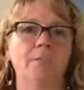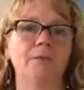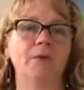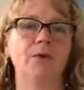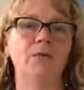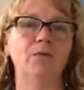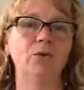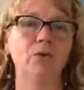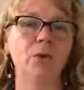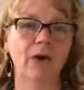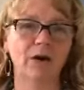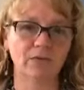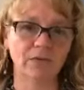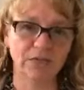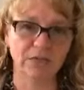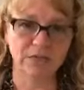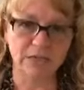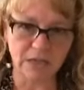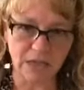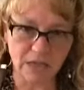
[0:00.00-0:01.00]
if you have a
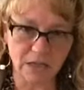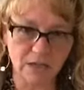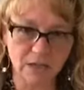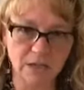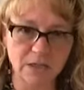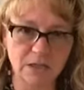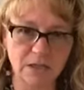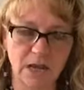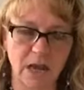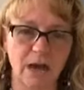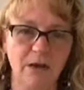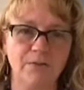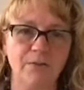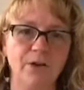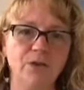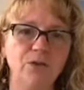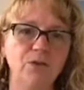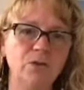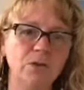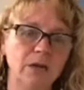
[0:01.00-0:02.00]
sales staff
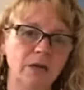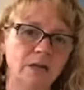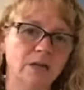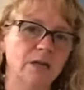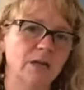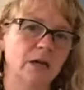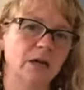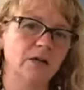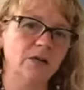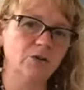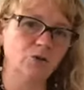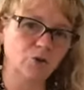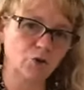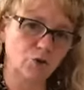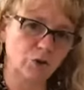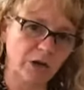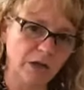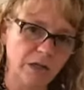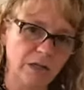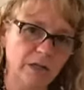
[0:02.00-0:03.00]
and you take the time and you
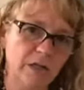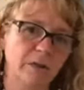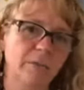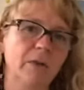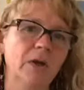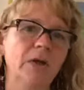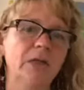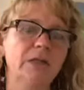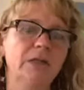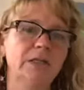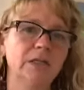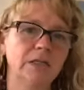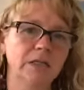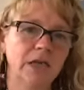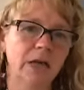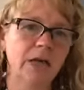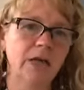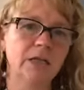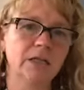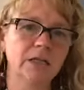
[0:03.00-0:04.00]
train them to
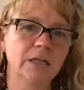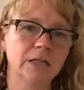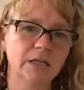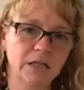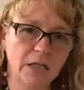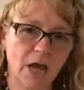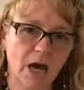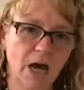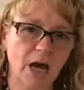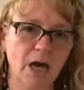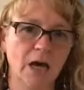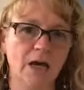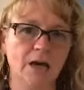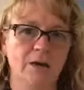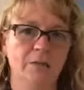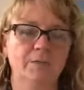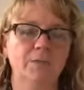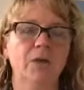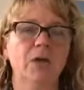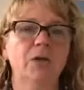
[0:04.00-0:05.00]
take the time
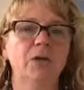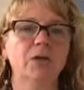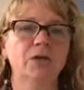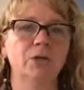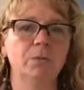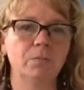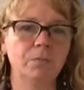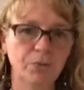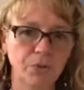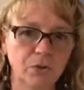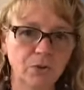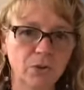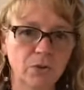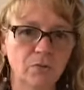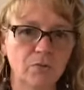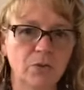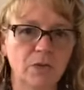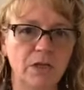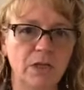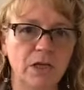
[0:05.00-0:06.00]
to build the
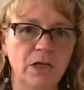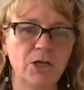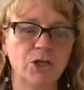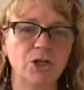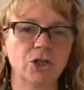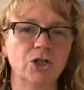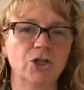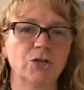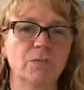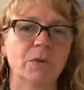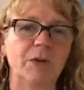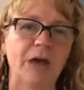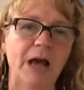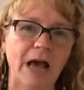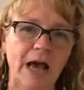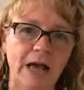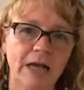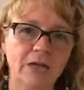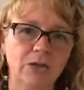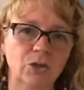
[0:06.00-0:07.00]
relationship and
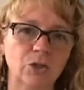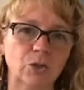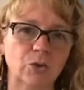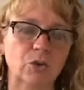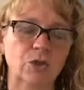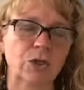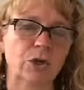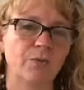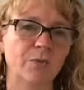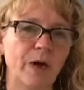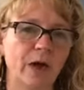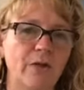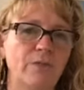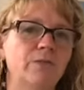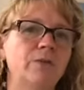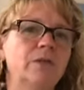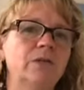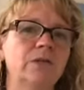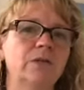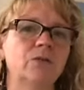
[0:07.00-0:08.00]
ask yourself
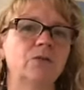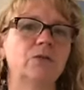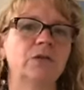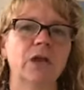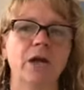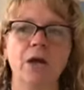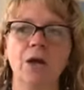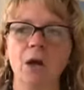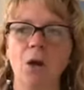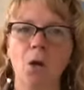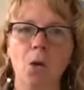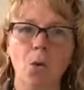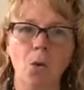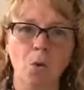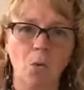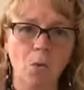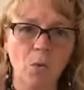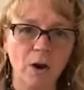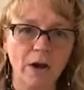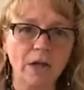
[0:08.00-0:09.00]
every single day,
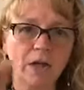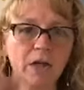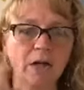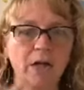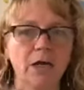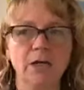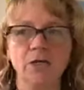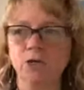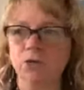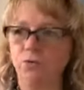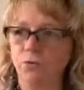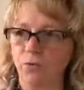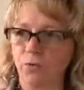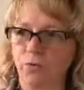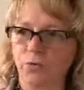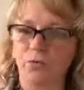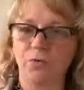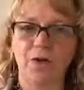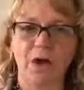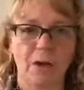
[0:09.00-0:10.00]
what can I do for
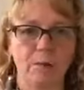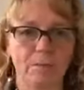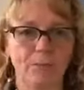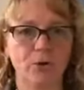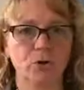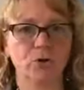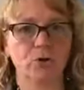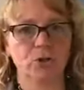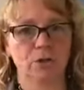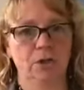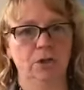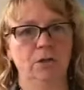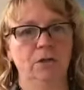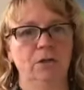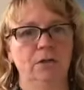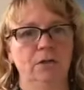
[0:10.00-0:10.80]
that person?